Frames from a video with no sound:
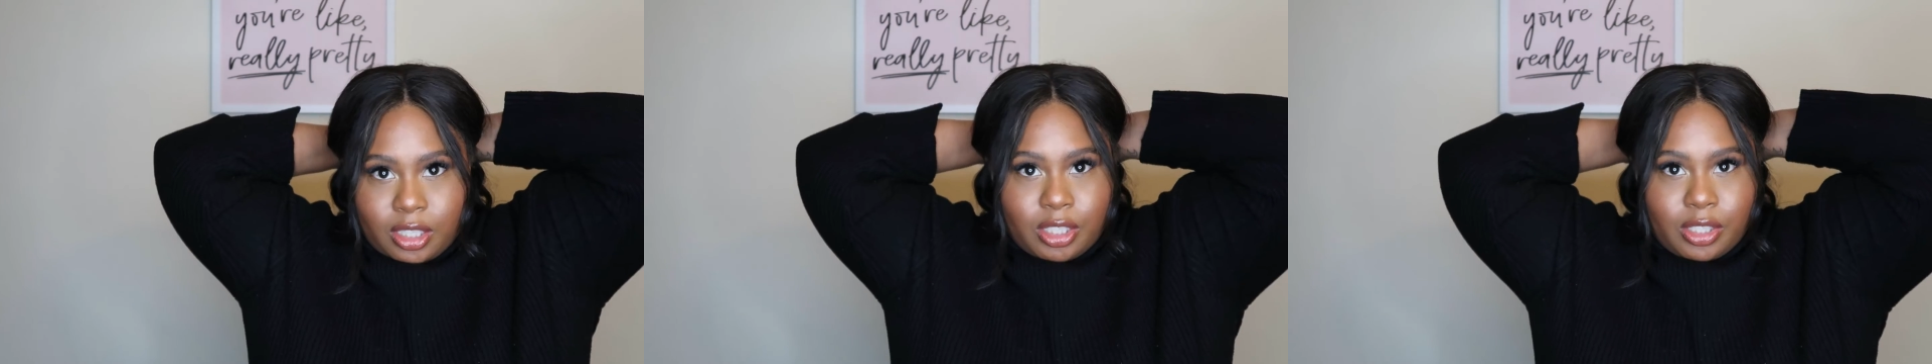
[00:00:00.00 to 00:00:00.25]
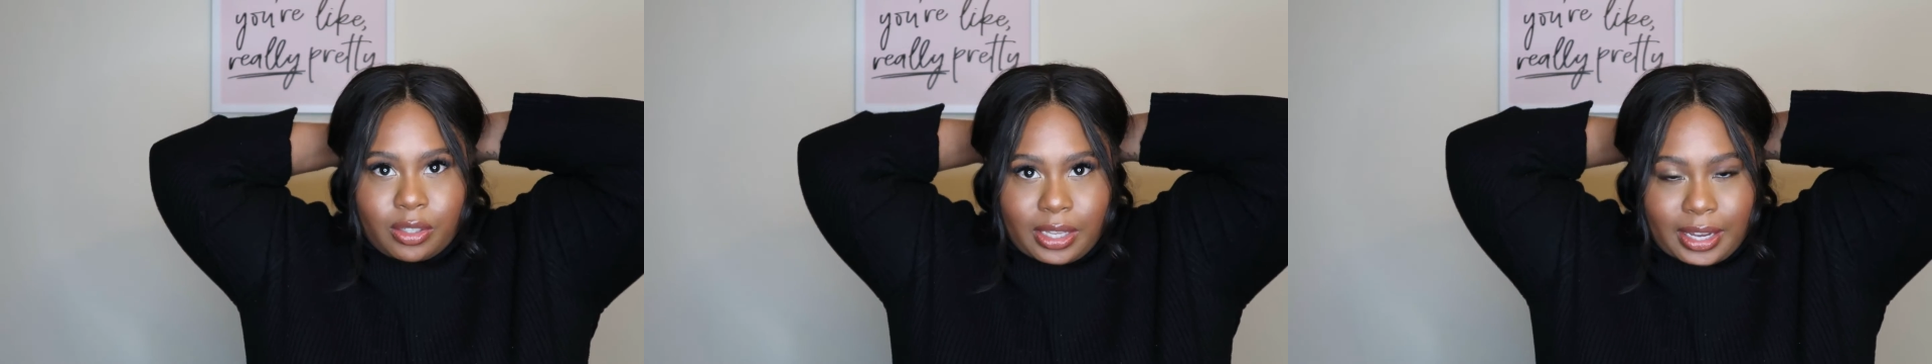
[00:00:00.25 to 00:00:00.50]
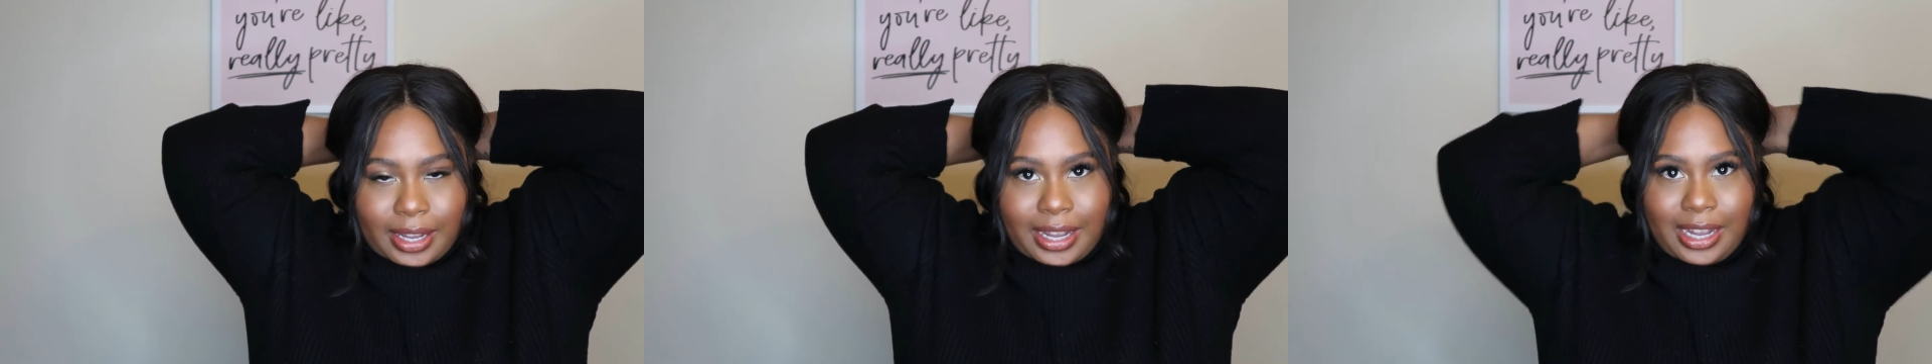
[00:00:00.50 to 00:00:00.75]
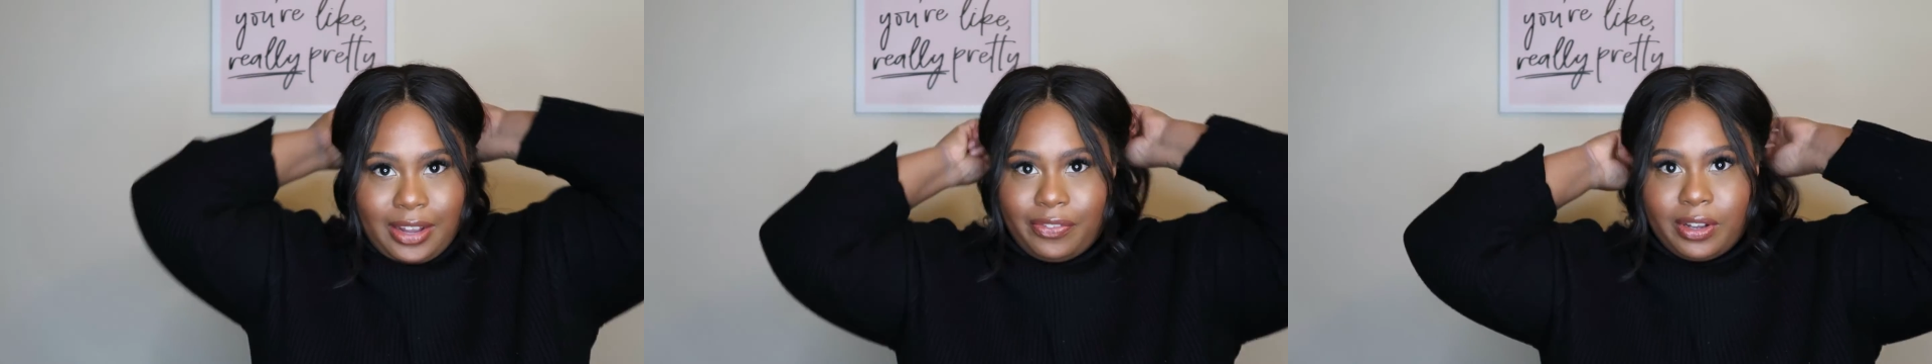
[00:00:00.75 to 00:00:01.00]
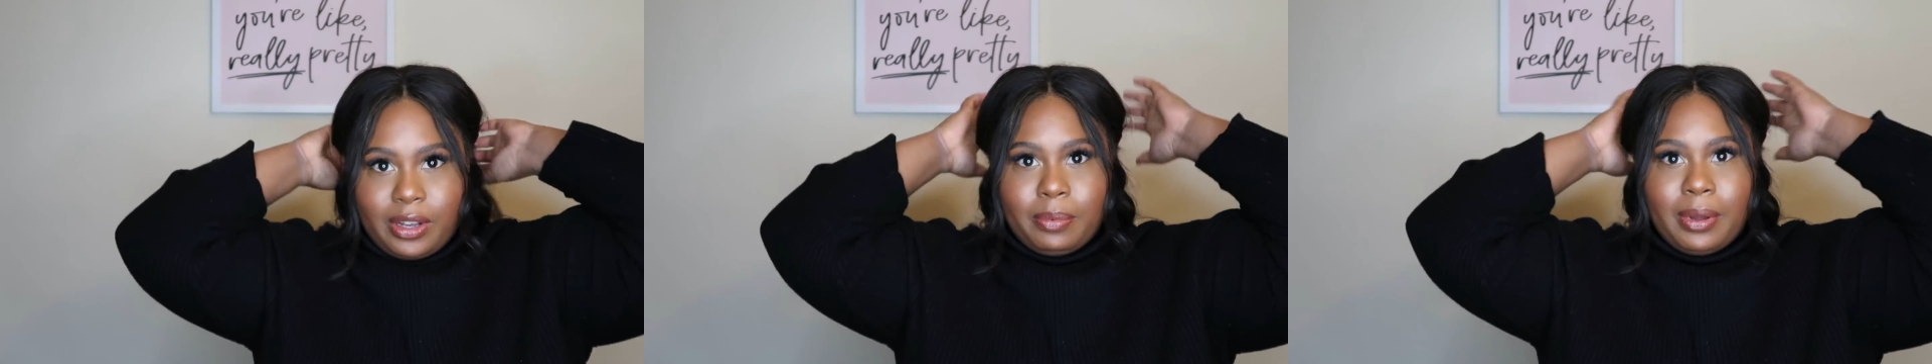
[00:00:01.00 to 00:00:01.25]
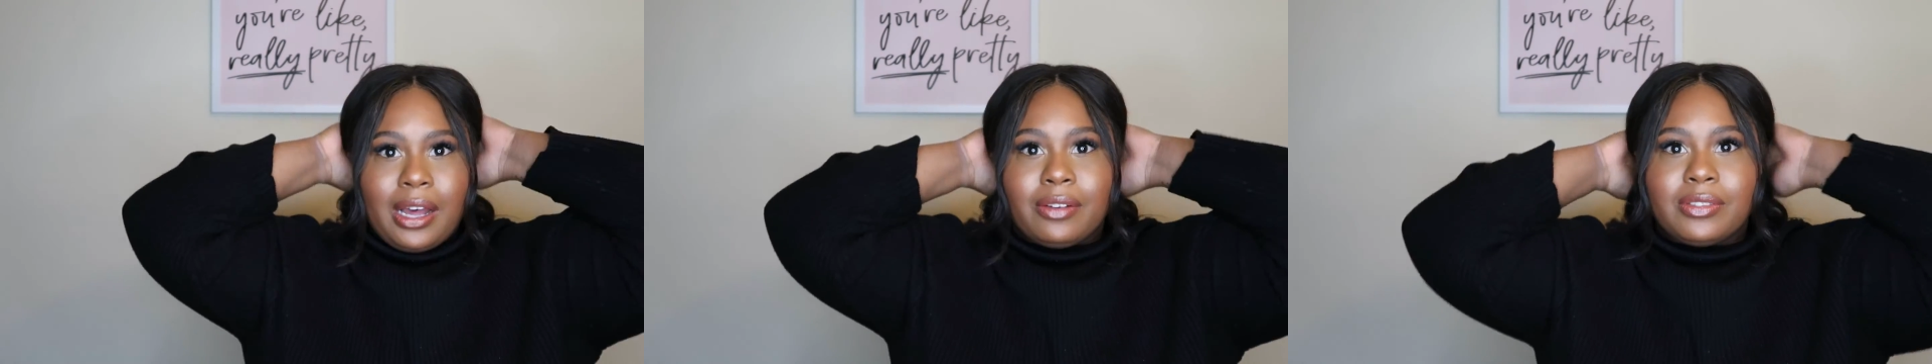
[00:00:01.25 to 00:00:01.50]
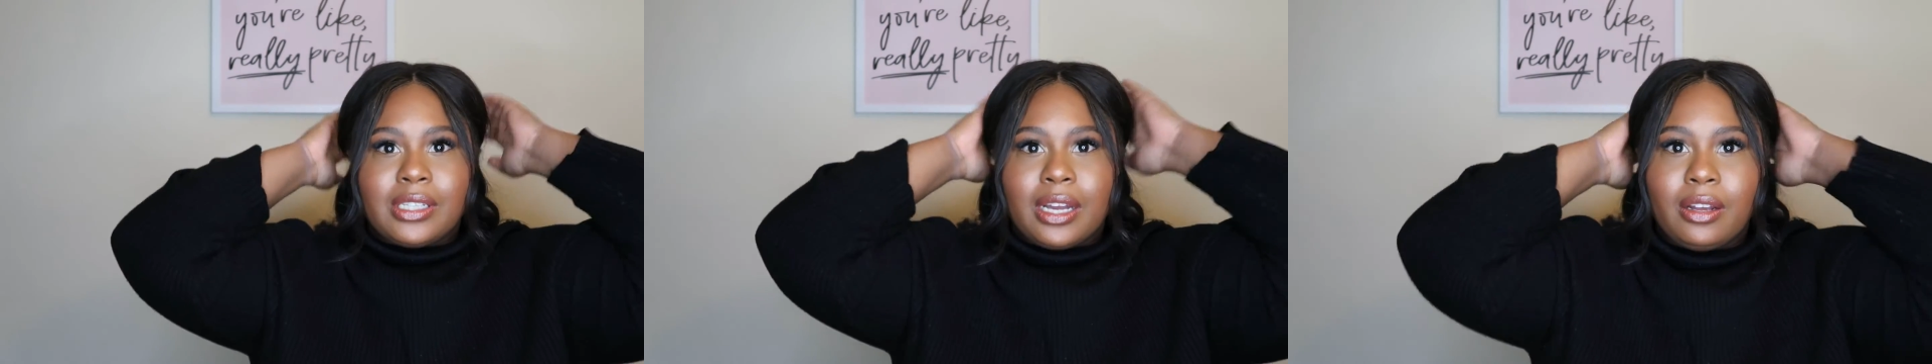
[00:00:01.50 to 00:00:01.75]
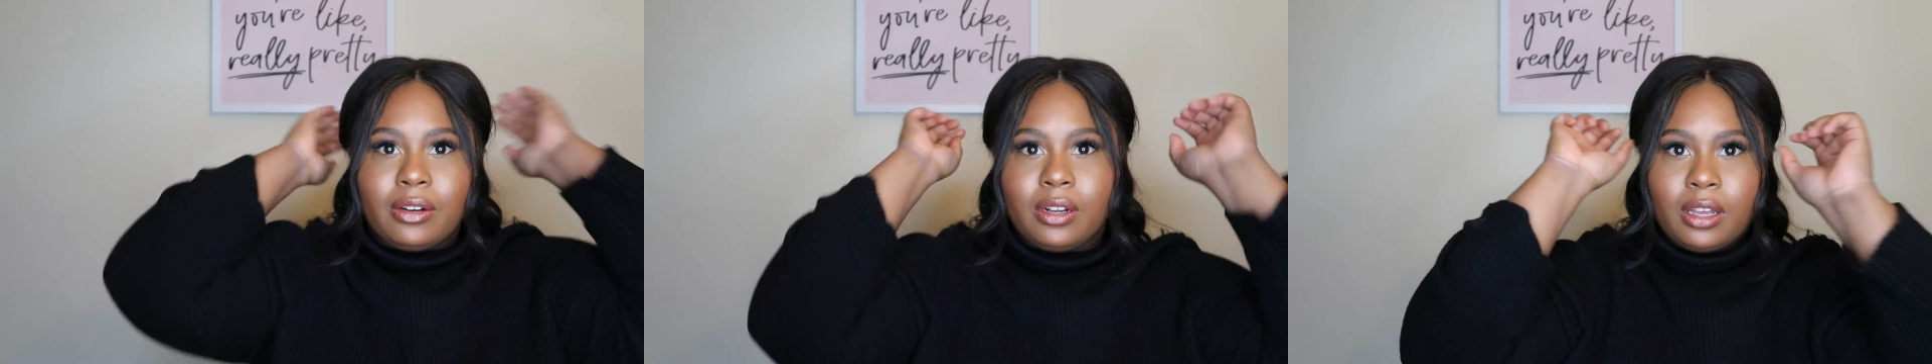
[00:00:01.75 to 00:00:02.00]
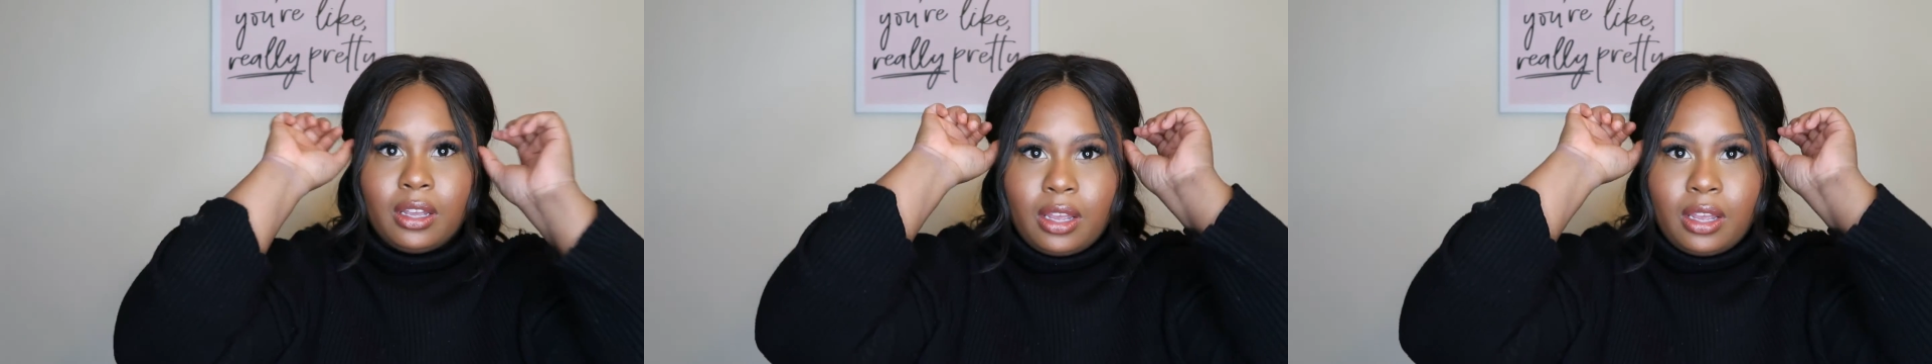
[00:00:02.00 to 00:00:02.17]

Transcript: do like a half up, half down